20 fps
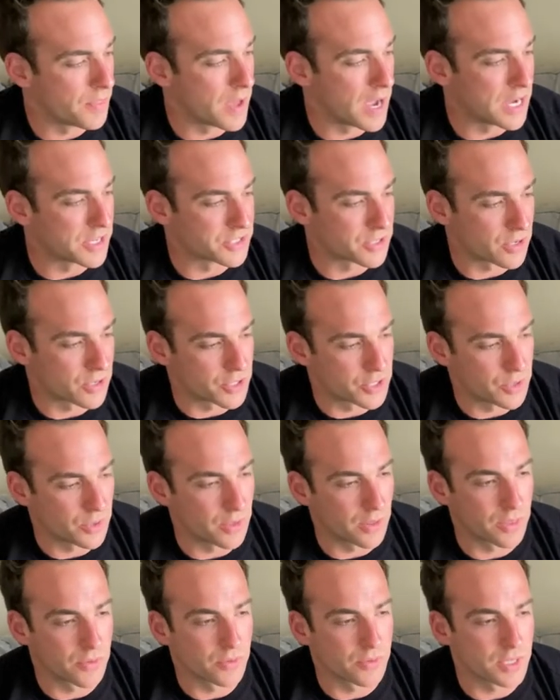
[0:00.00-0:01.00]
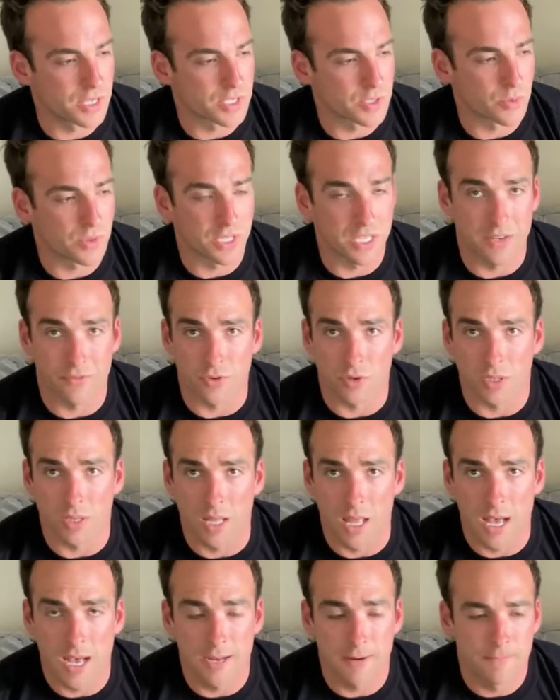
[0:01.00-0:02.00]
I started shooting through this with a different
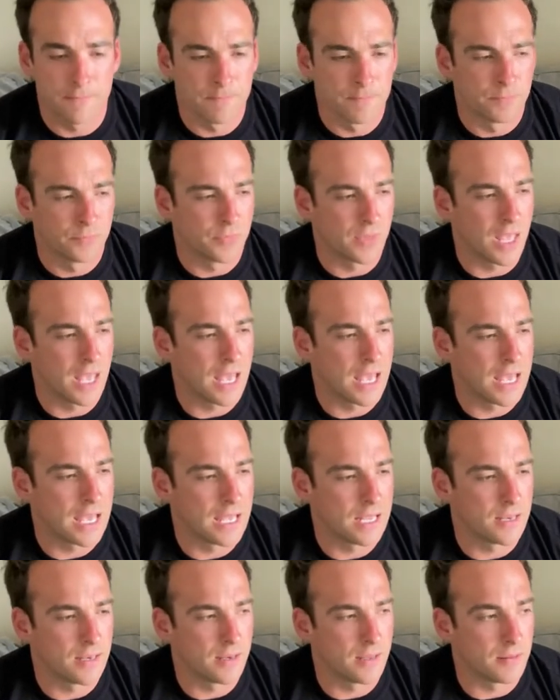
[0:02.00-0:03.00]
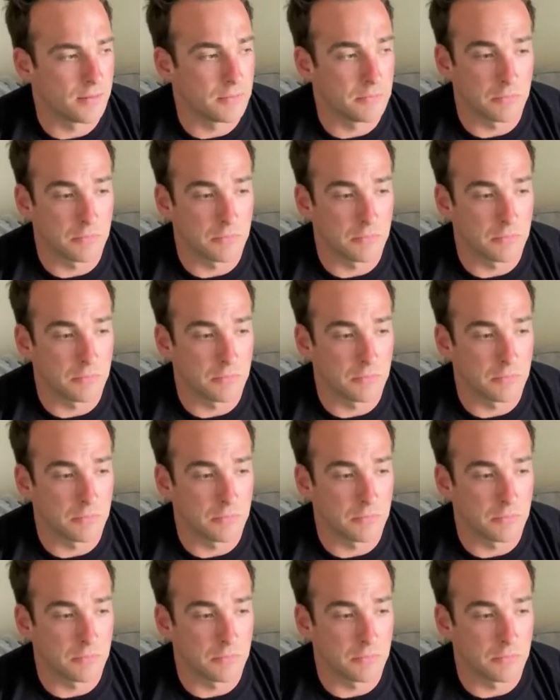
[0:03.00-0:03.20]
lot and